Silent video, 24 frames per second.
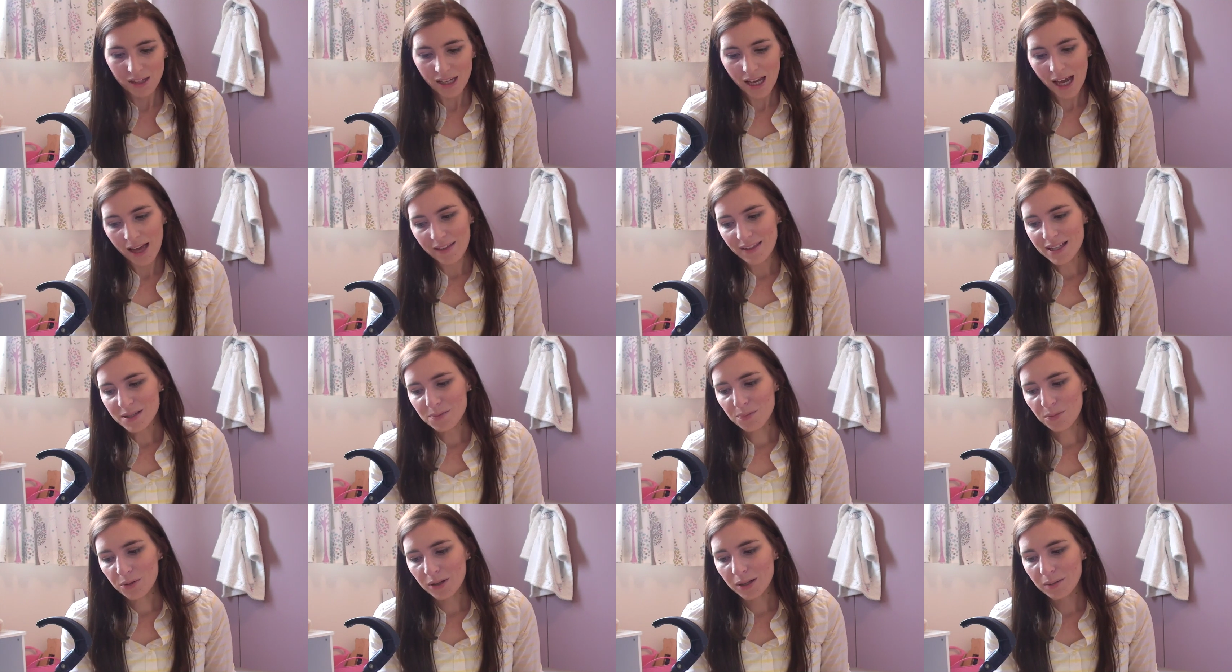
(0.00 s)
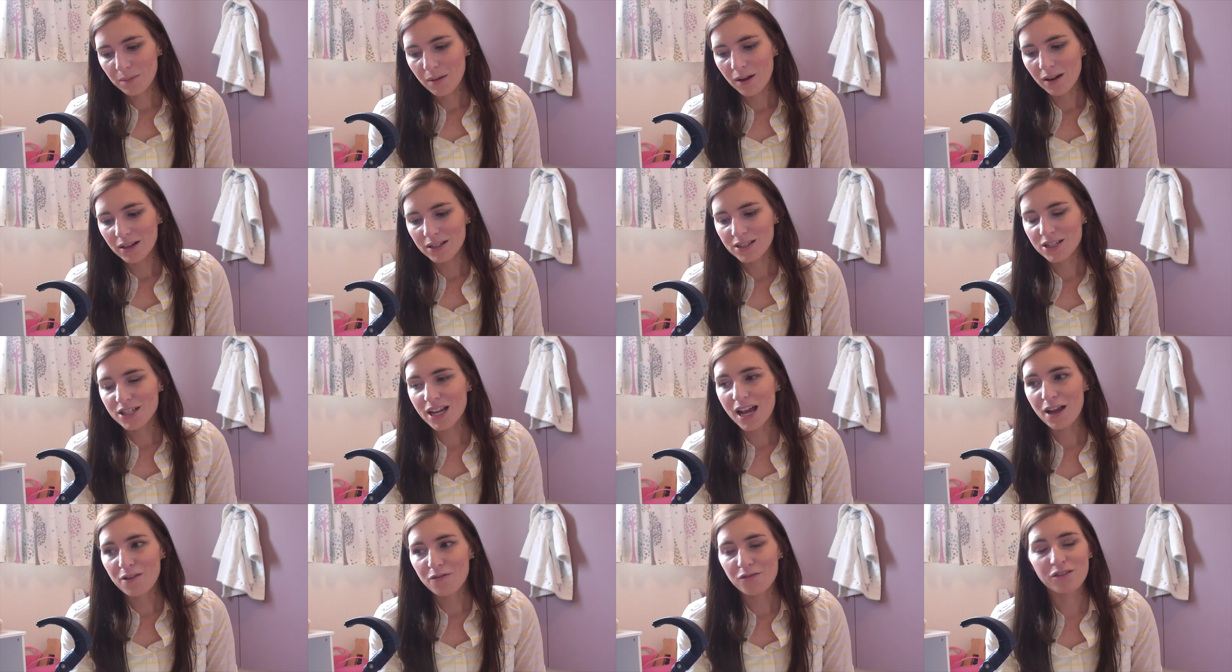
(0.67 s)
yeah, that's pretty
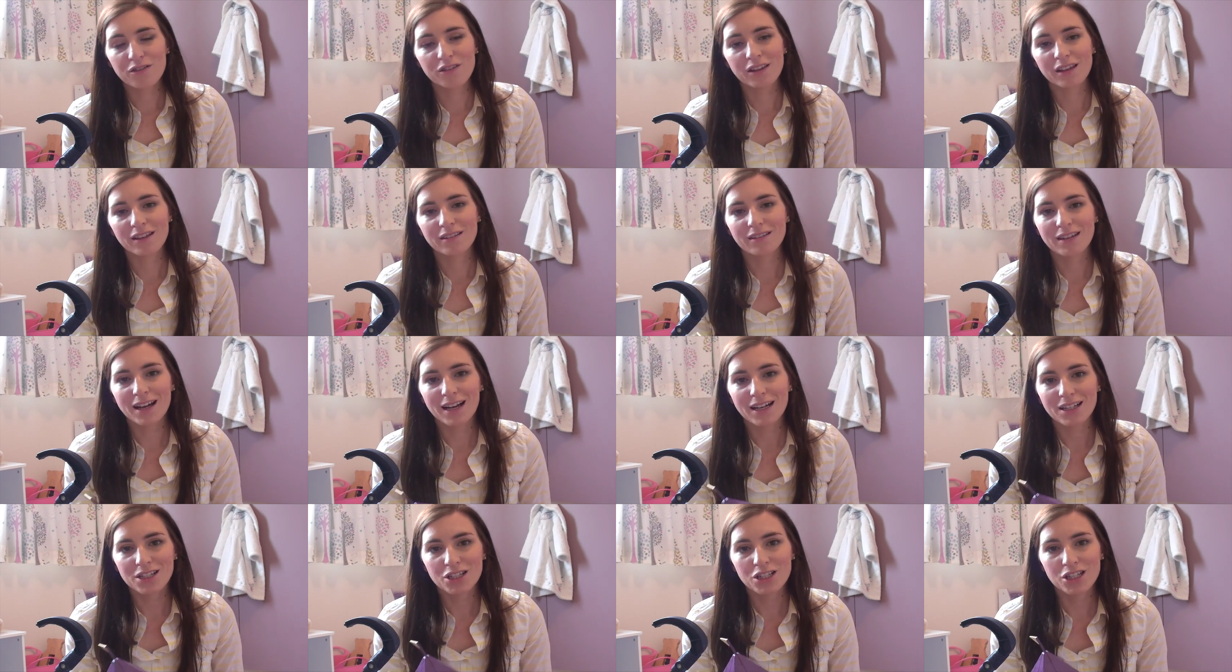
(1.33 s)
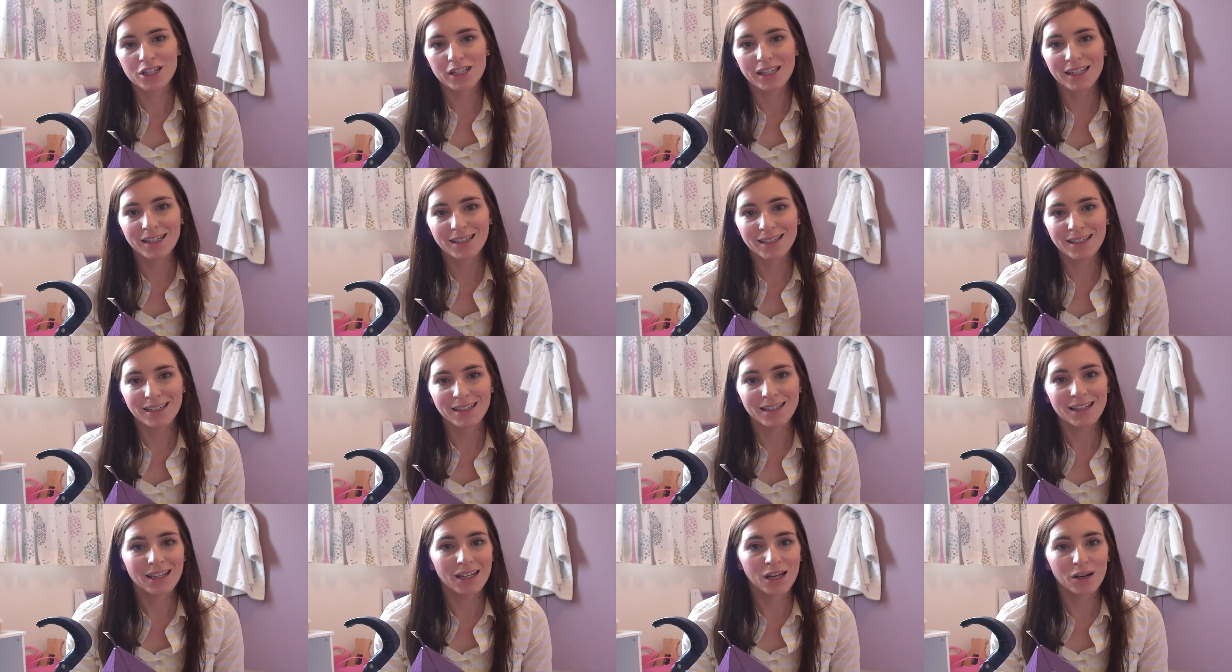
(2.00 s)
much everything that
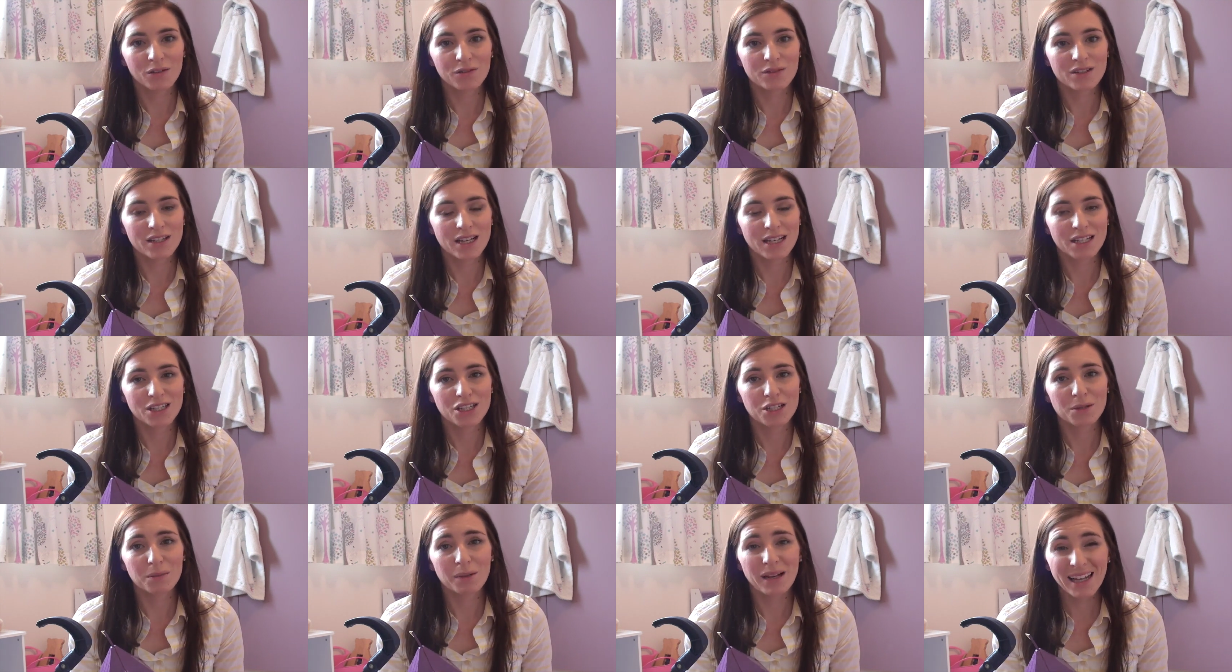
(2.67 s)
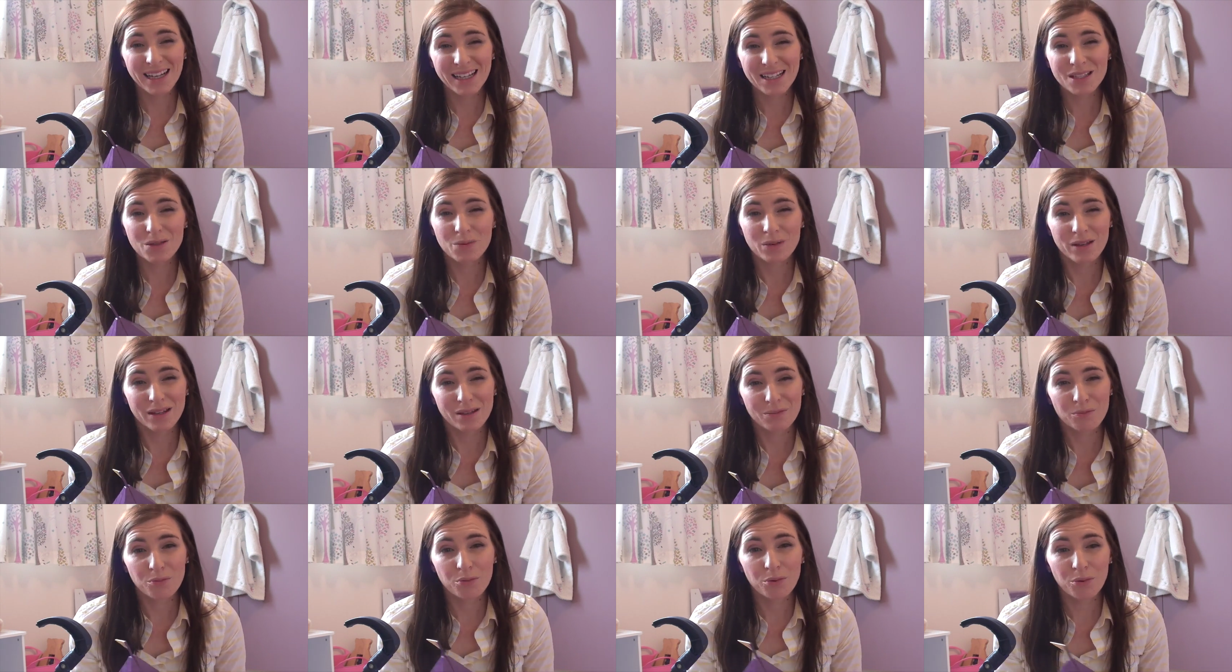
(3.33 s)
she loves and she plays
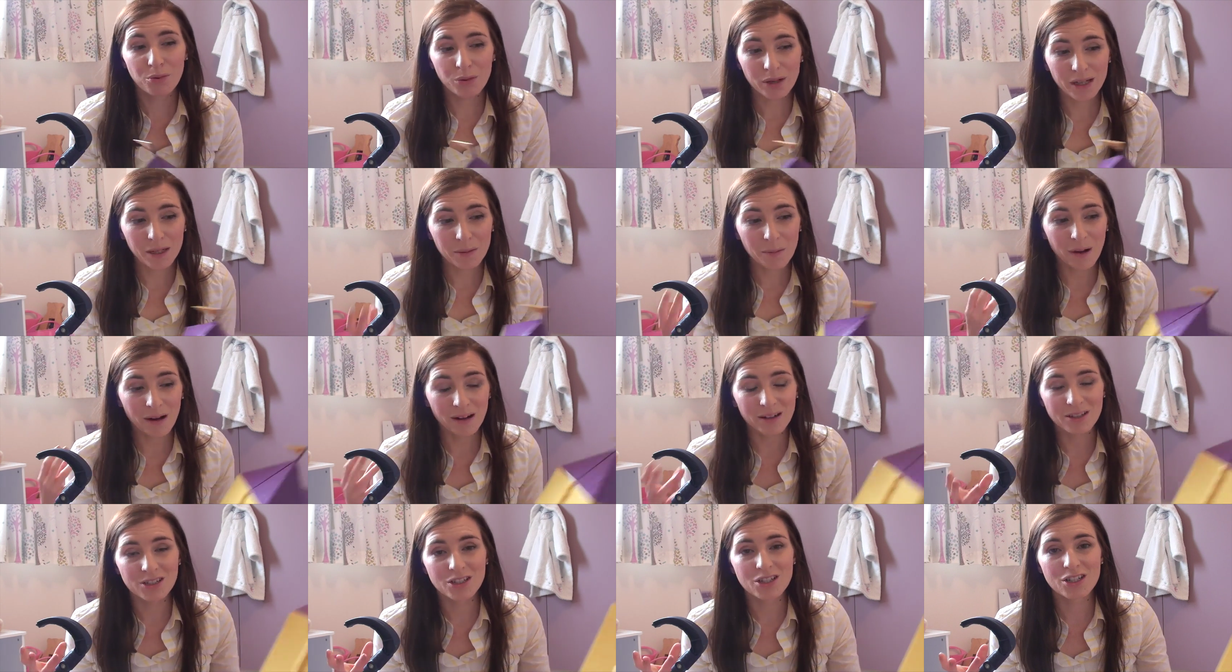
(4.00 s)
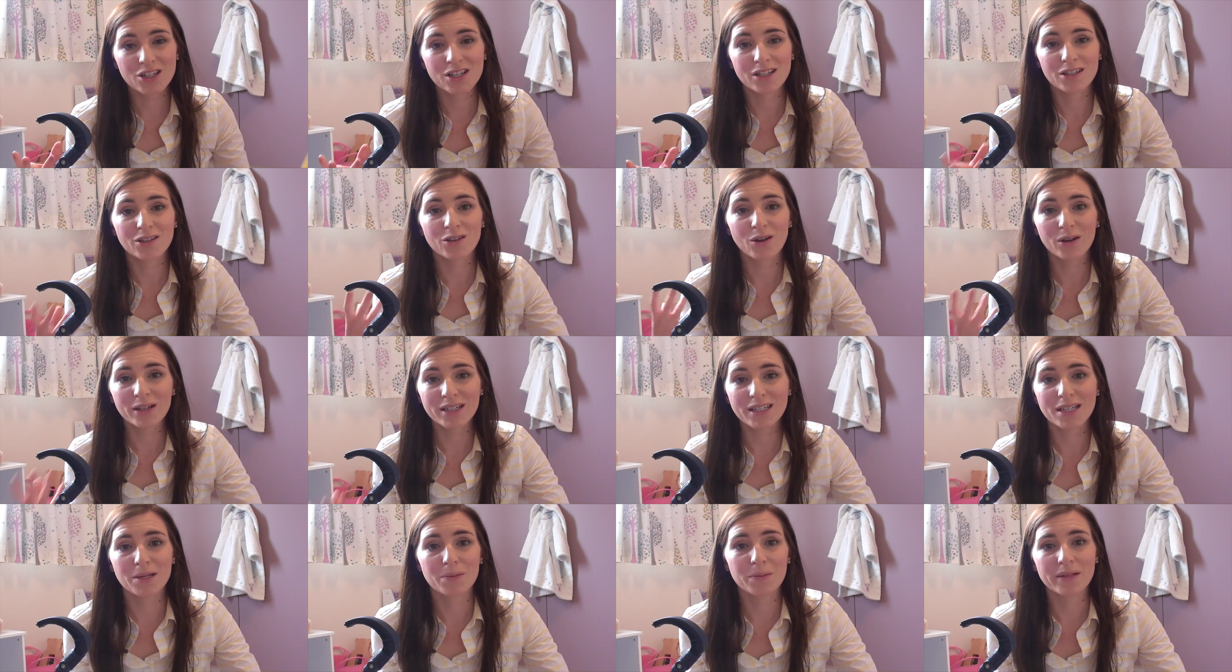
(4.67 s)
with pretty much
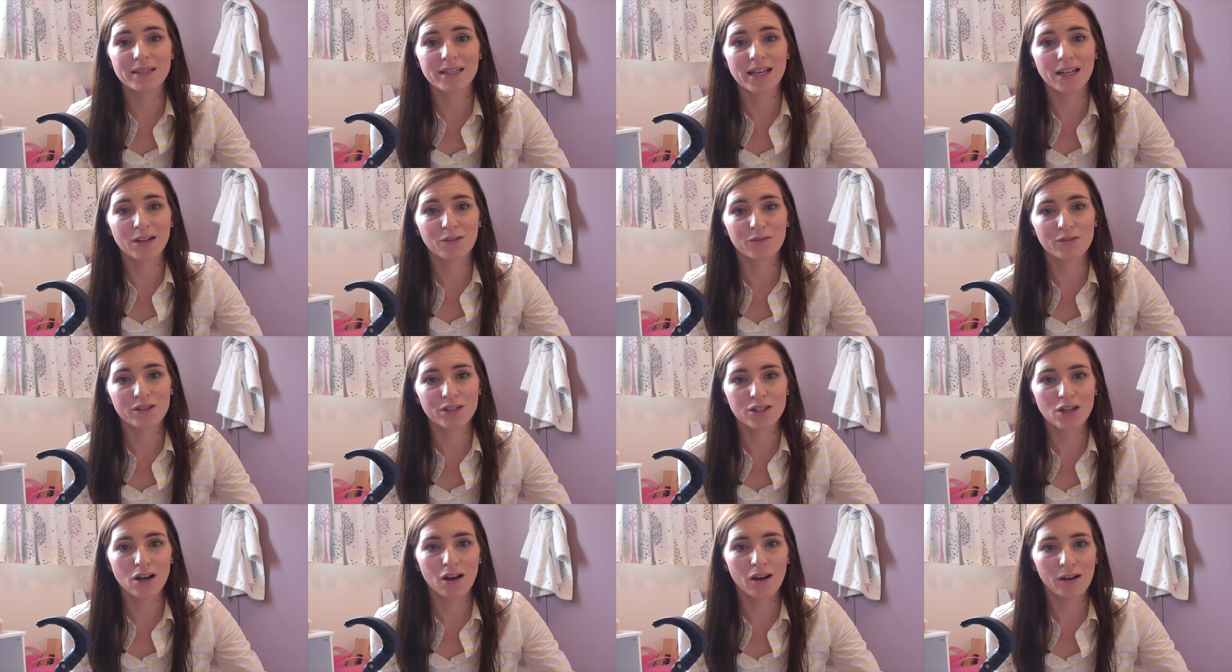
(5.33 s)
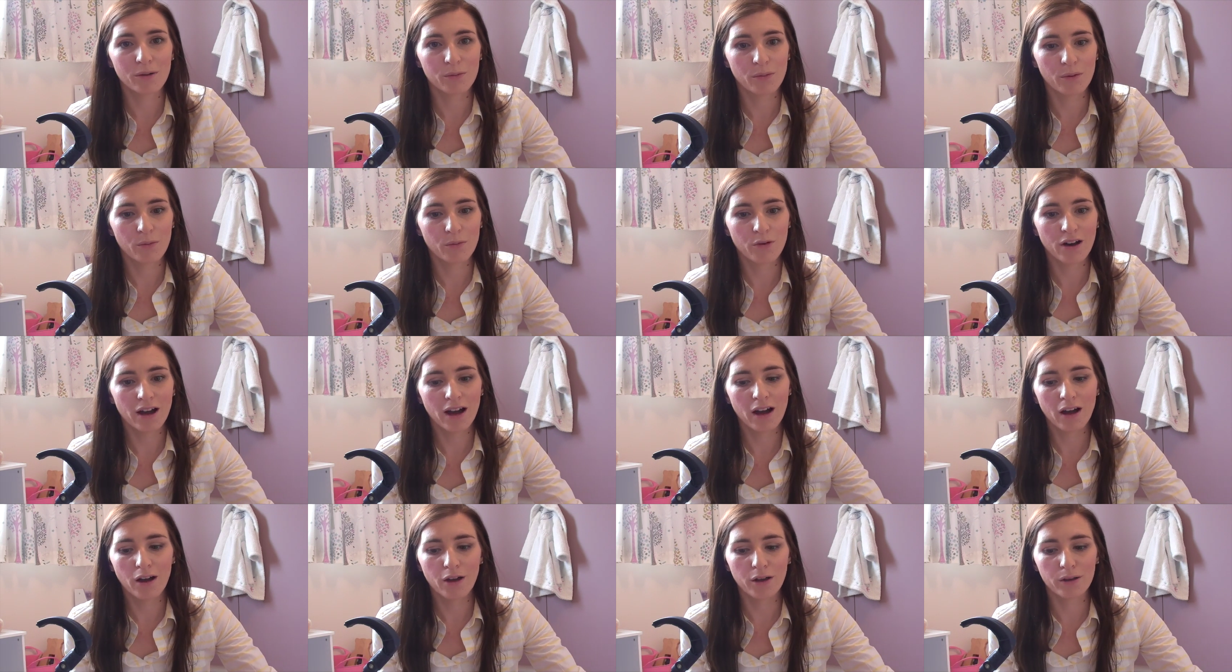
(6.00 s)
90% of the time when we're
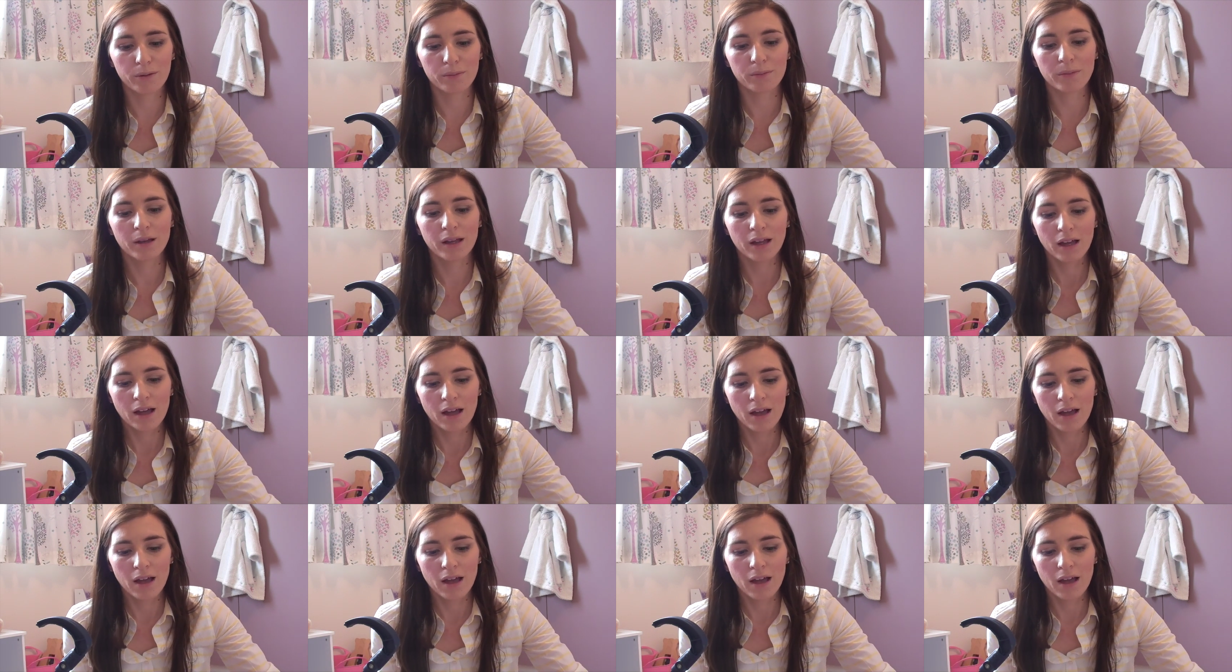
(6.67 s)
at home.